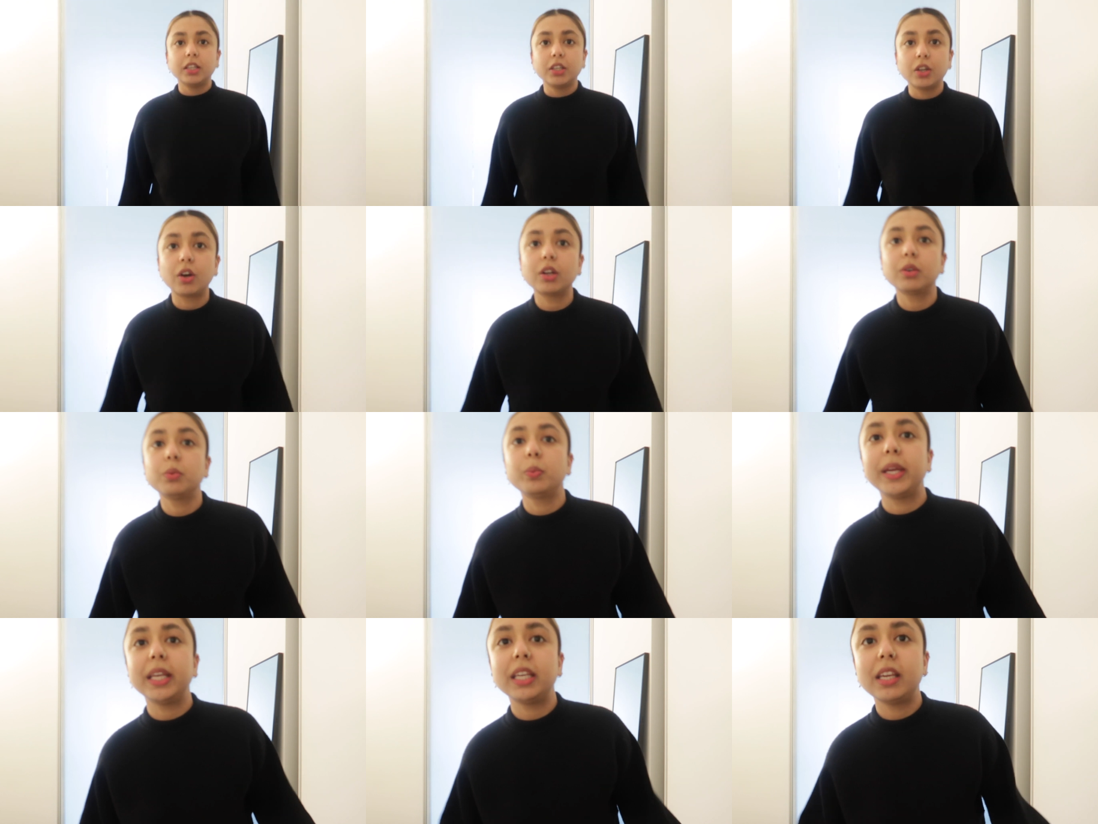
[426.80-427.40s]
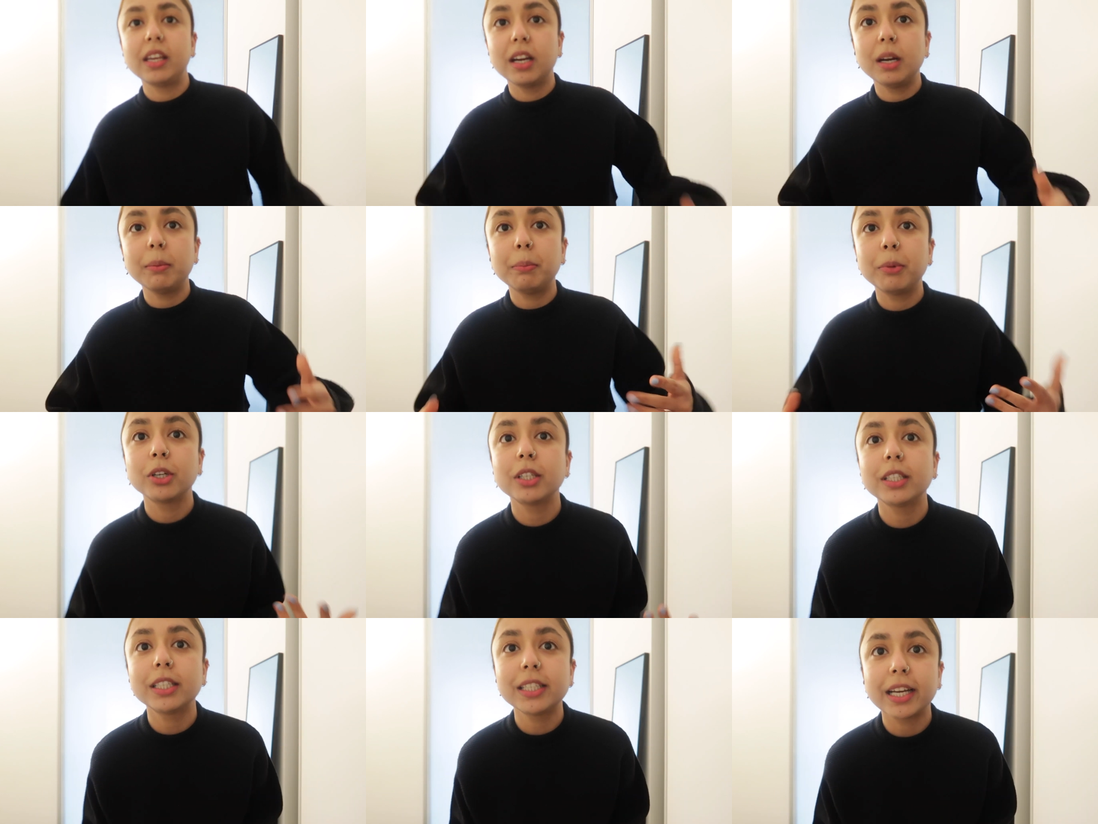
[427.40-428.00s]
Not waking up
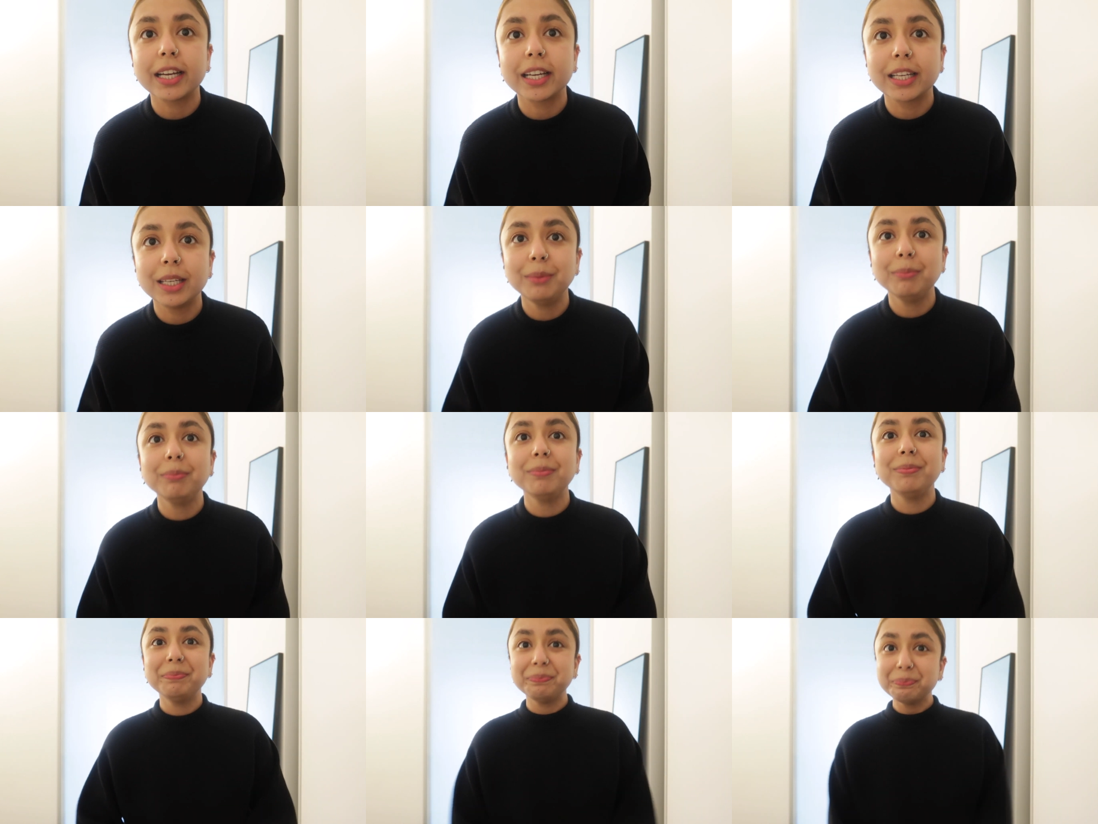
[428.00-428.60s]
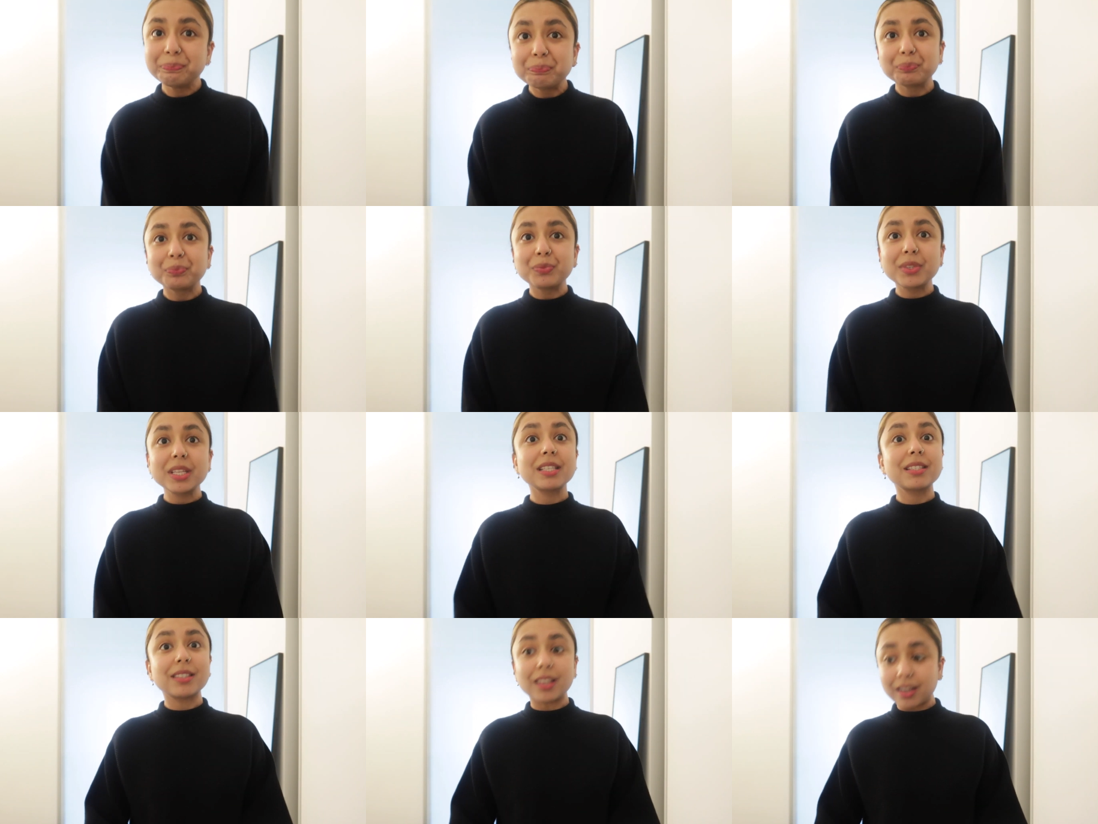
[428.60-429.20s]
on time
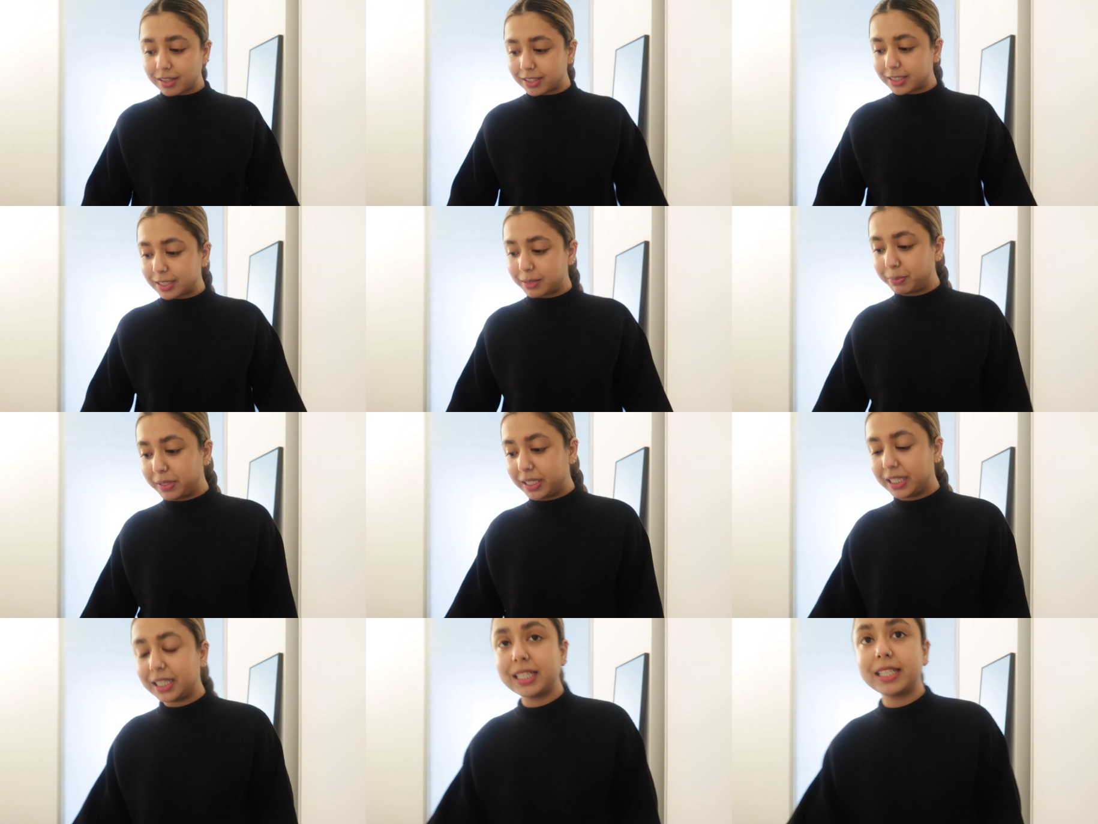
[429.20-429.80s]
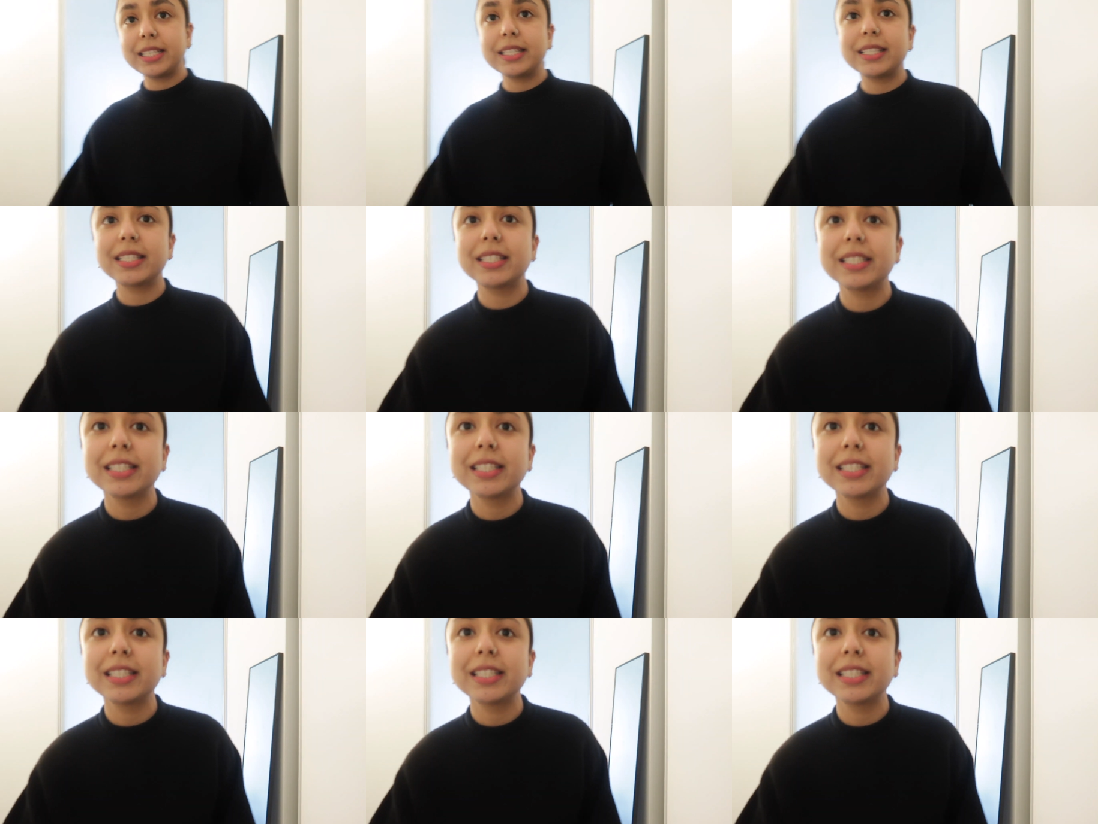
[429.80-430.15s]
sucks because